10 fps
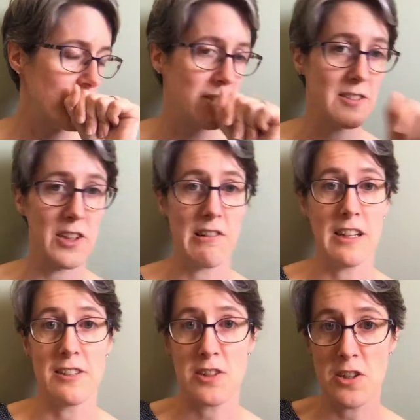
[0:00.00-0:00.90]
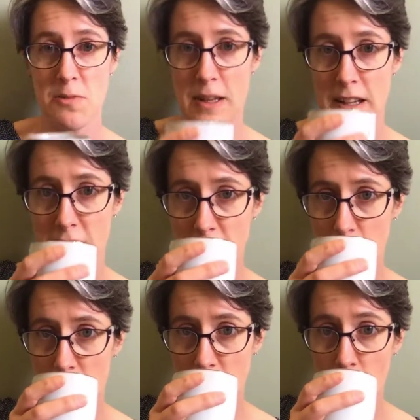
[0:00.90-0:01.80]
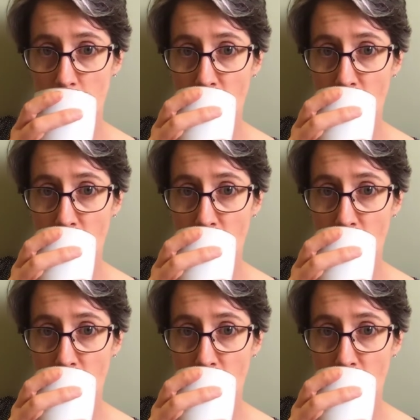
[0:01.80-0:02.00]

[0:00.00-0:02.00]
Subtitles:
Sorry, excuse me, another quick drink.